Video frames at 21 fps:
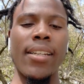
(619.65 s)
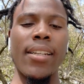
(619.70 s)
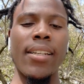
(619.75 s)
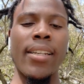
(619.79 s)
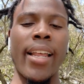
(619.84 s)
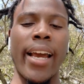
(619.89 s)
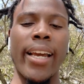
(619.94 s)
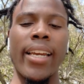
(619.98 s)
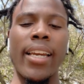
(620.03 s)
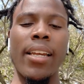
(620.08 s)

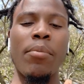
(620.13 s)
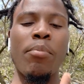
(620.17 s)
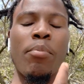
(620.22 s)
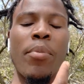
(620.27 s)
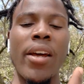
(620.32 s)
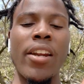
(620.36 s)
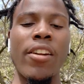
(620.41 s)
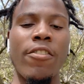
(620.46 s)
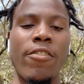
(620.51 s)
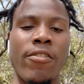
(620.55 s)
that can
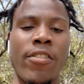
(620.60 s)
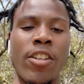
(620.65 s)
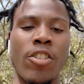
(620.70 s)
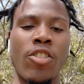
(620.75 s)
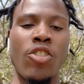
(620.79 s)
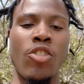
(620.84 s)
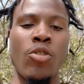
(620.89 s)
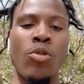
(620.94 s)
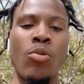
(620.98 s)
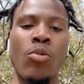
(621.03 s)

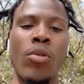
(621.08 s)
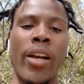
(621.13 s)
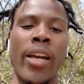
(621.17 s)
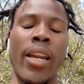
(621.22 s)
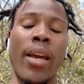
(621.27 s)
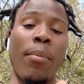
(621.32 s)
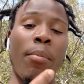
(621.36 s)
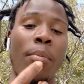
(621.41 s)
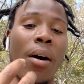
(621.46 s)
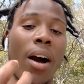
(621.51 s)
benefit you
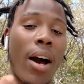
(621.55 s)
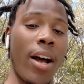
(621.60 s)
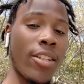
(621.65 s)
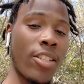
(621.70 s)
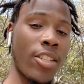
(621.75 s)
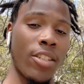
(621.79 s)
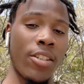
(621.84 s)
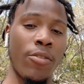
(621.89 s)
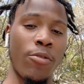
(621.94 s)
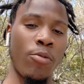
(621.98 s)
in a
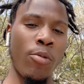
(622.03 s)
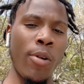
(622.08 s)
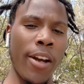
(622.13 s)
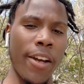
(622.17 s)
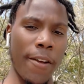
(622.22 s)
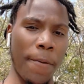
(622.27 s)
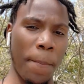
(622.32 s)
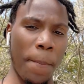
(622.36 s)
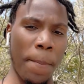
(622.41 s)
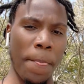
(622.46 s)
positive
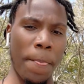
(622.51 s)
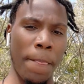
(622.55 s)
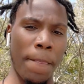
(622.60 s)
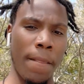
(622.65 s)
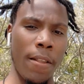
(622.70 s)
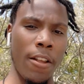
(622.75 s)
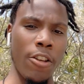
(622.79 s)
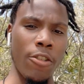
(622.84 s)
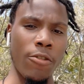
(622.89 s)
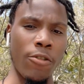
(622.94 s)
way.
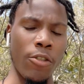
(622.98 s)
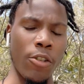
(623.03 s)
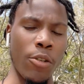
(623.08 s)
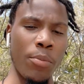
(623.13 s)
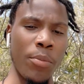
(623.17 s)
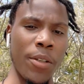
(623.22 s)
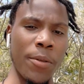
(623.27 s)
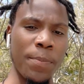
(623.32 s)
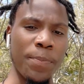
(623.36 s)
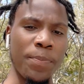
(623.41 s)
You feel
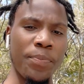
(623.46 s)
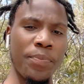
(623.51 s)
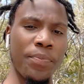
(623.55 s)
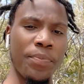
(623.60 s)
me?